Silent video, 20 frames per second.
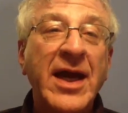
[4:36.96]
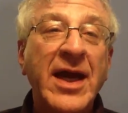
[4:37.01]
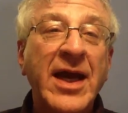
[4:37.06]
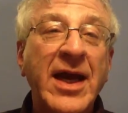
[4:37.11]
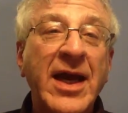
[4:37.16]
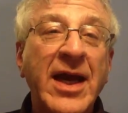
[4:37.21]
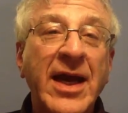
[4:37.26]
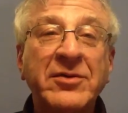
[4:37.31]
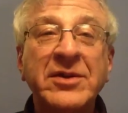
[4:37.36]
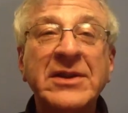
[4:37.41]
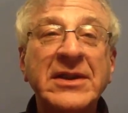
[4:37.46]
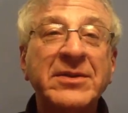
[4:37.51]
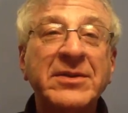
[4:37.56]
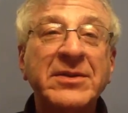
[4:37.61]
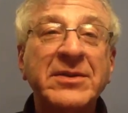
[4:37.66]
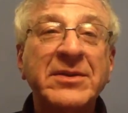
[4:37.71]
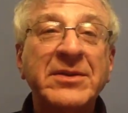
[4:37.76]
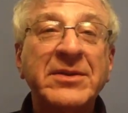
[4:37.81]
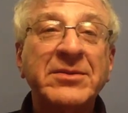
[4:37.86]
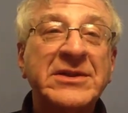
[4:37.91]

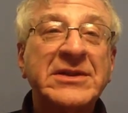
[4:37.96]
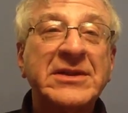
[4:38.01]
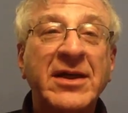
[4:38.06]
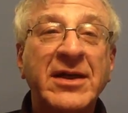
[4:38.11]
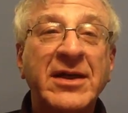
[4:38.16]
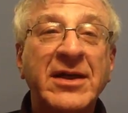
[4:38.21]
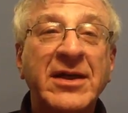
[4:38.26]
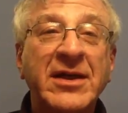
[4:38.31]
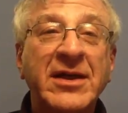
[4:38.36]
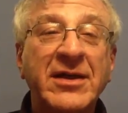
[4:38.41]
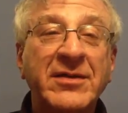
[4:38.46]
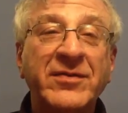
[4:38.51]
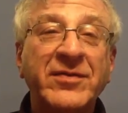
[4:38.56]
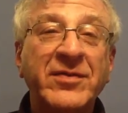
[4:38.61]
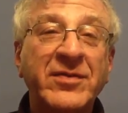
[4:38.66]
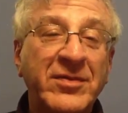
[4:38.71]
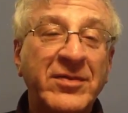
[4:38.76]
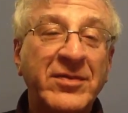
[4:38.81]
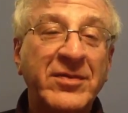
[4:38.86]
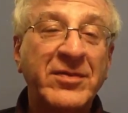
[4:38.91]
acronyms of
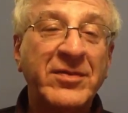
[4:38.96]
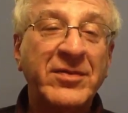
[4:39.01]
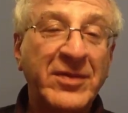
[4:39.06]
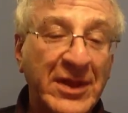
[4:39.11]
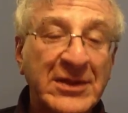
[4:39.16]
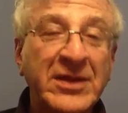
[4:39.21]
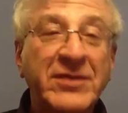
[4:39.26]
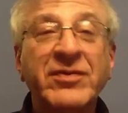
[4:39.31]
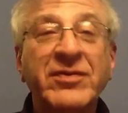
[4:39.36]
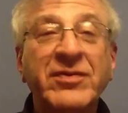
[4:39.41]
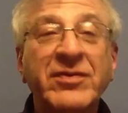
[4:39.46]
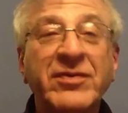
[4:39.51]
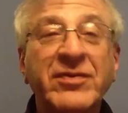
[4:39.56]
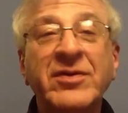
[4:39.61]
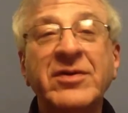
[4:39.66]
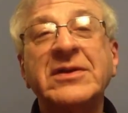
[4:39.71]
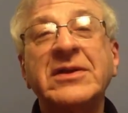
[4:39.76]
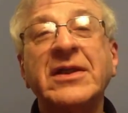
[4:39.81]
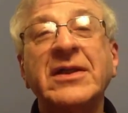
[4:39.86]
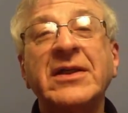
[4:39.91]
the
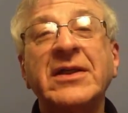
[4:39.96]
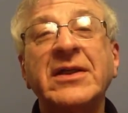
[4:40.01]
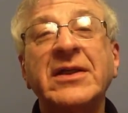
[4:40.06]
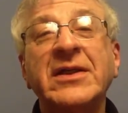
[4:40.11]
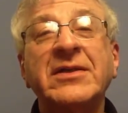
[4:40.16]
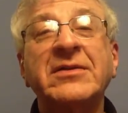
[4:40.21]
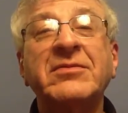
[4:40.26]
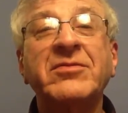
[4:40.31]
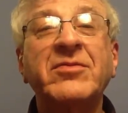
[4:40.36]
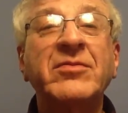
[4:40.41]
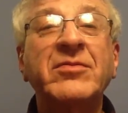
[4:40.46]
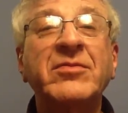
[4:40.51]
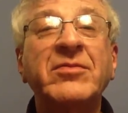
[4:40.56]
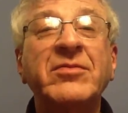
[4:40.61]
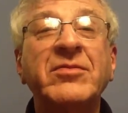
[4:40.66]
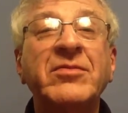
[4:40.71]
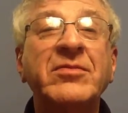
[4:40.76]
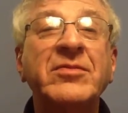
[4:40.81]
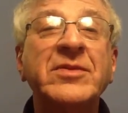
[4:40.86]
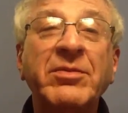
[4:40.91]
different
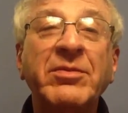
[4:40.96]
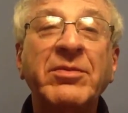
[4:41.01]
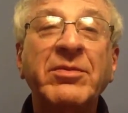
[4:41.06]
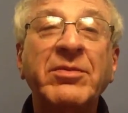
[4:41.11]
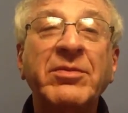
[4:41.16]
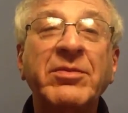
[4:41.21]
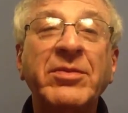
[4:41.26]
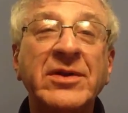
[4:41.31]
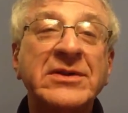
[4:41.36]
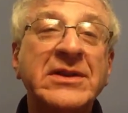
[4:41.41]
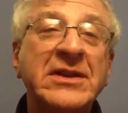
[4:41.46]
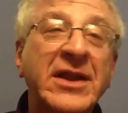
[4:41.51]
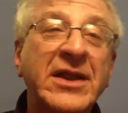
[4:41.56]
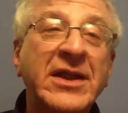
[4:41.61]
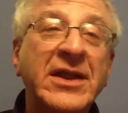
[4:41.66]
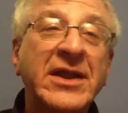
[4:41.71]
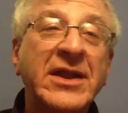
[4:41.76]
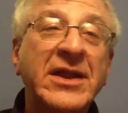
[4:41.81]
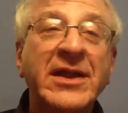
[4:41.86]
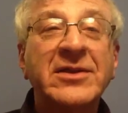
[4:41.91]
numbers and
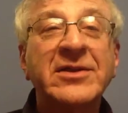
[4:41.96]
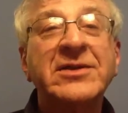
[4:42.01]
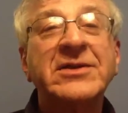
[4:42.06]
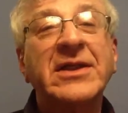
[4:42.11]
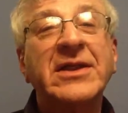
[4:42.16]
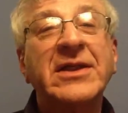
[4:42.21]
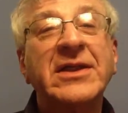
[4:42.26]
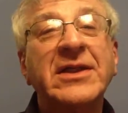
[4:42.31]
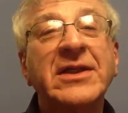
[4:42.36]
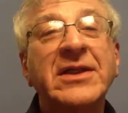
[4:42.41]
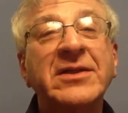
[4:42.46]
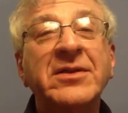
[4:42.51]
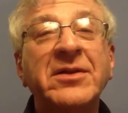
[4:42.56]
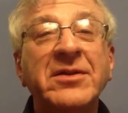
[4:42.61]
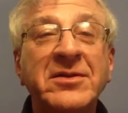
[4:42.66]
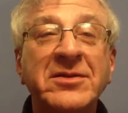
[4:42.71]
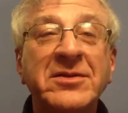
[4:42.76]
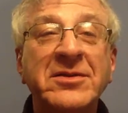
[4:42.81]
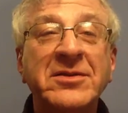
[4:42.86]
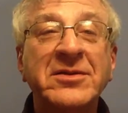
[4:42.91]
letters, and
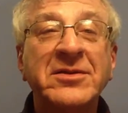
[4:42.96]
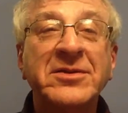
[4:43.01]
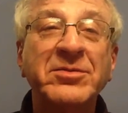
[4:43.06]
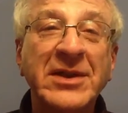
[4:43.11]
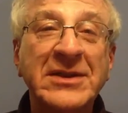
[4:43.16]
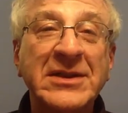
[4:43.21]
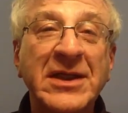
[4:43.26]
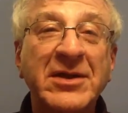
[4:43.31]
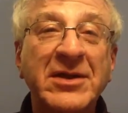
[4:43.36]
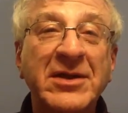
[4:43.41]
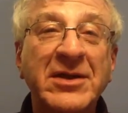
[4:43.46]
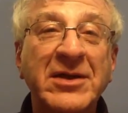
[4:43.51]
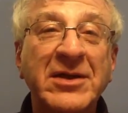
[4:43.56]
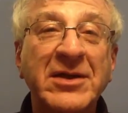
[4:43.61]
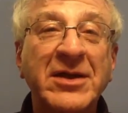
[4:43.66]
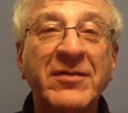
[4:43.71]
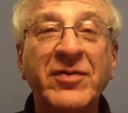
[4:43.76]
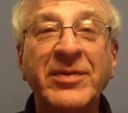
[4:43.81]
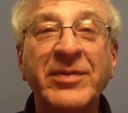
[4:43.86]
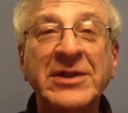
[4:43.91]
there's military
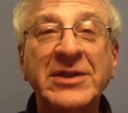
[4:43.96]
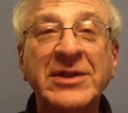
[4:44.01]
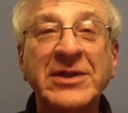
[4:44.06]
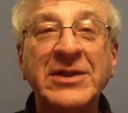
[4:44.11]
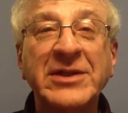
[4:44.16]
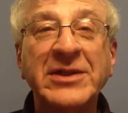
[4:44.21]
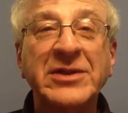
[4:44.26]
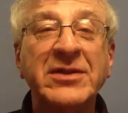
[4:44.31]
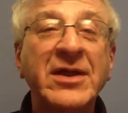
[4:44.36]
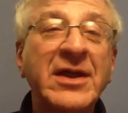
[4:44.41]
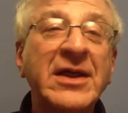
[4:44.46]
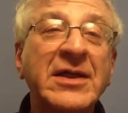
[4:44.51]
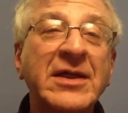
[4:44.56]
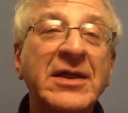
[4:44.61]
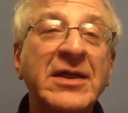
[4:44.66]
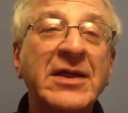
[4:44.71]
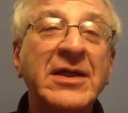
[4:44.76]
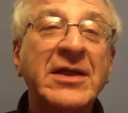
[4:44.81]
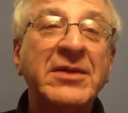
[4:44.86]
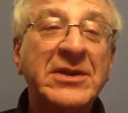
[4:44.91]
information,
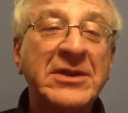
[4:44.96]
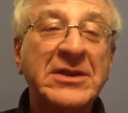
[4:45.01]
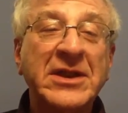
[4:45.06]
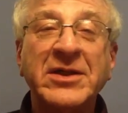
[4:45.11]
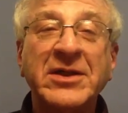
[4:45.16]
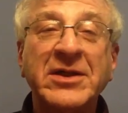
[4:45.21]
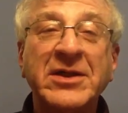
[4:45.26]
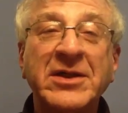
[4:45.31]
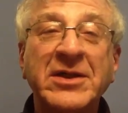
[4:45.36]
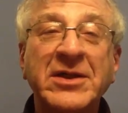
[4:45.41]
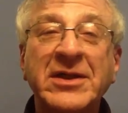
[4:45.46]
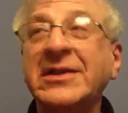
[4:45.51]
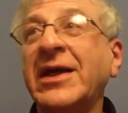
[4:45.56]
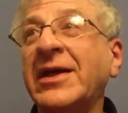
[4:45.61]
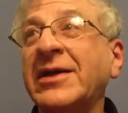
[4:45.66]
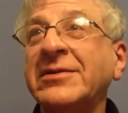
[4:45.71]
military